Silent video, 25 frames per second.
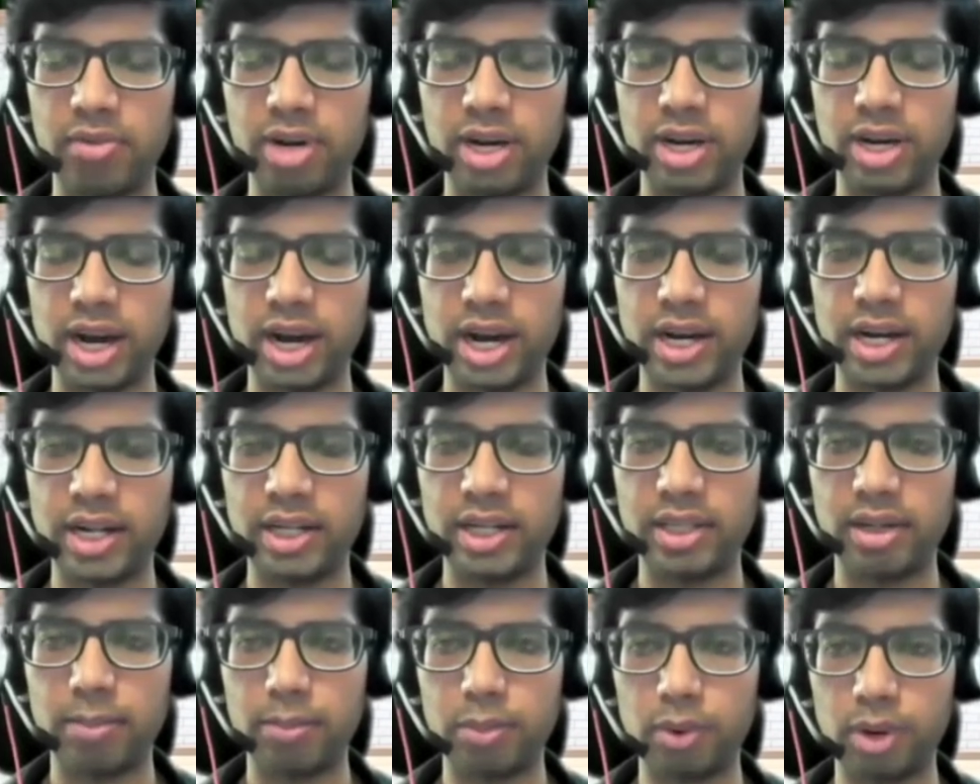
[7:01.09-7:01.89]
while
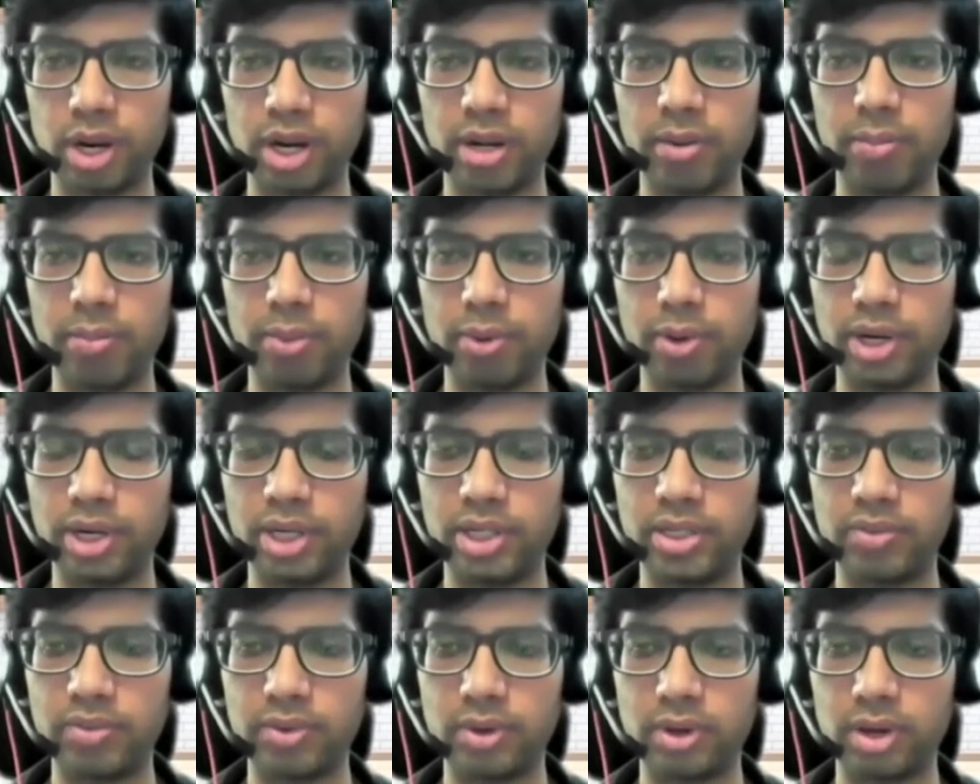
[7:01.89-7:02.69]
writing the bullet
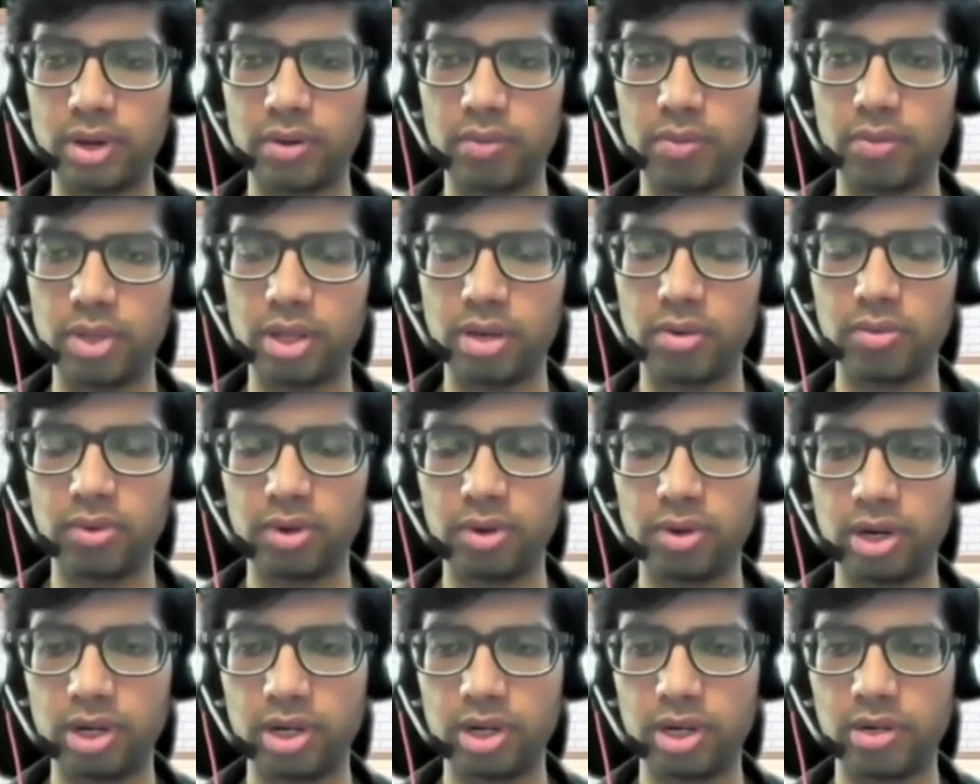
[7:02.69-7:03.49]
points for the
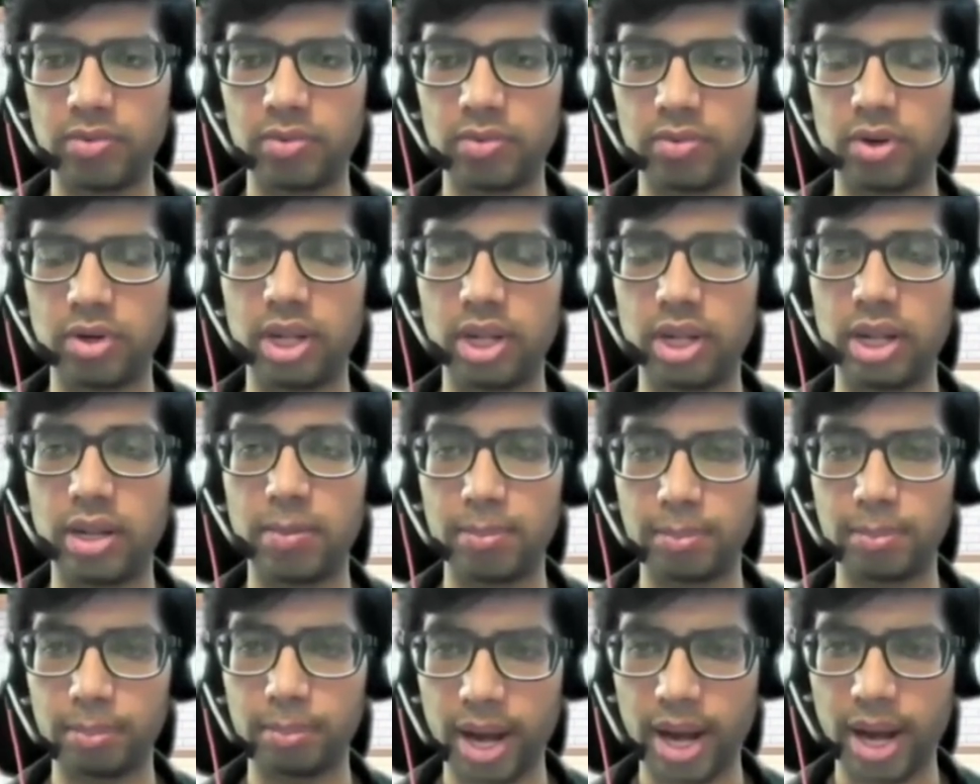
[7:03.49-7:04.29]
work, for the
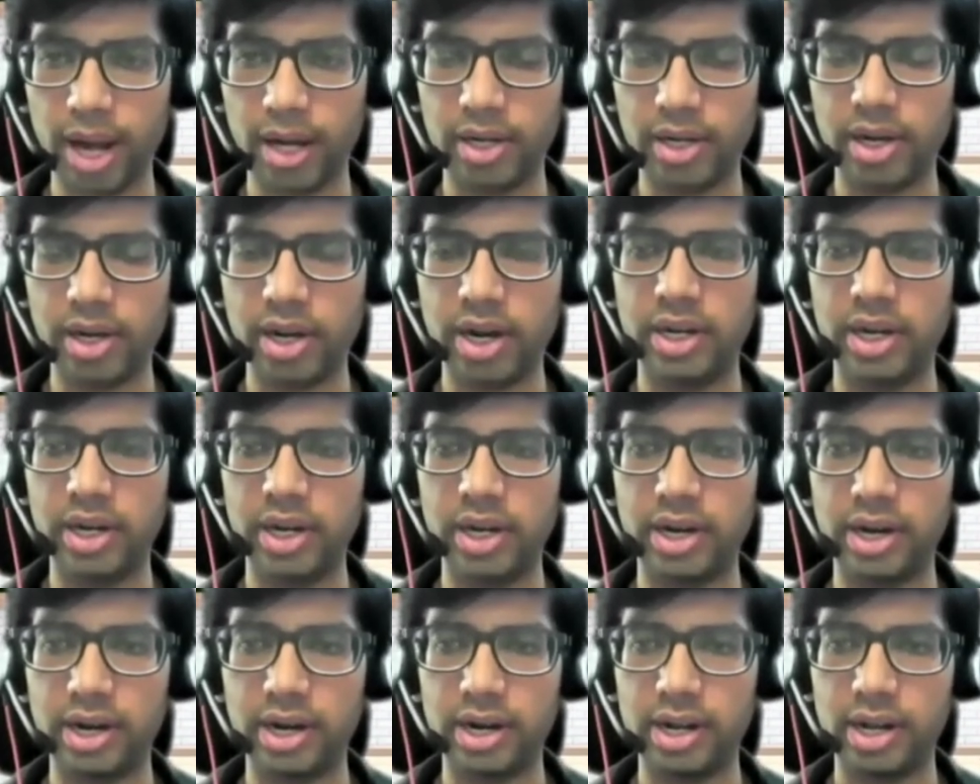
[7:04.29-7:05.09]
impact that I
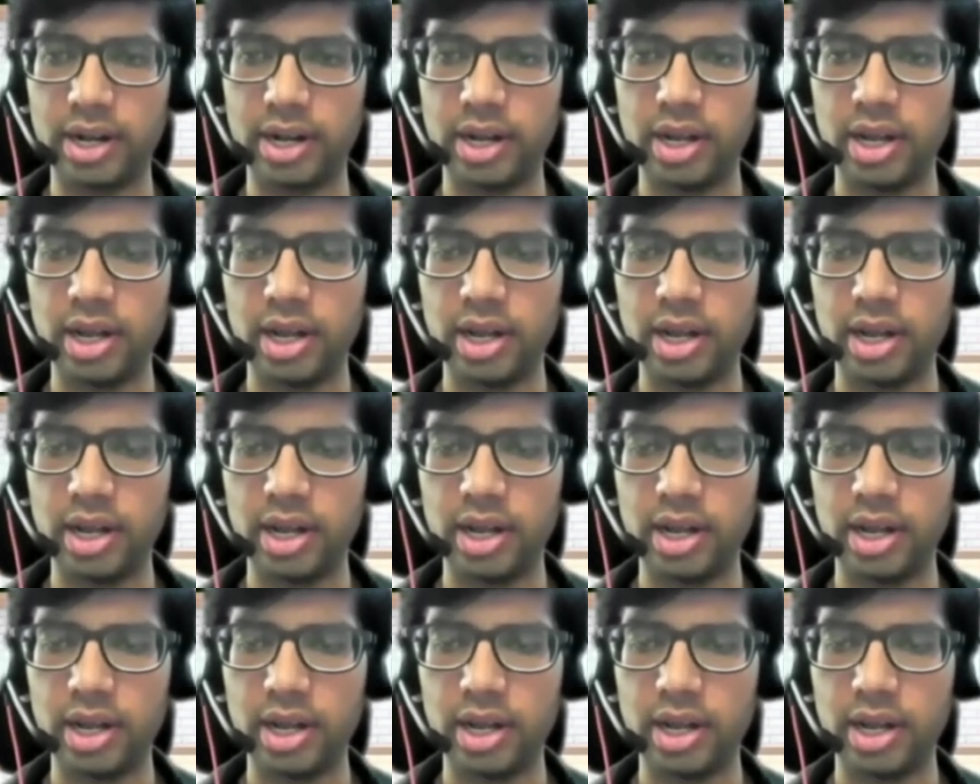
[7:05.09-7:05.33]
did,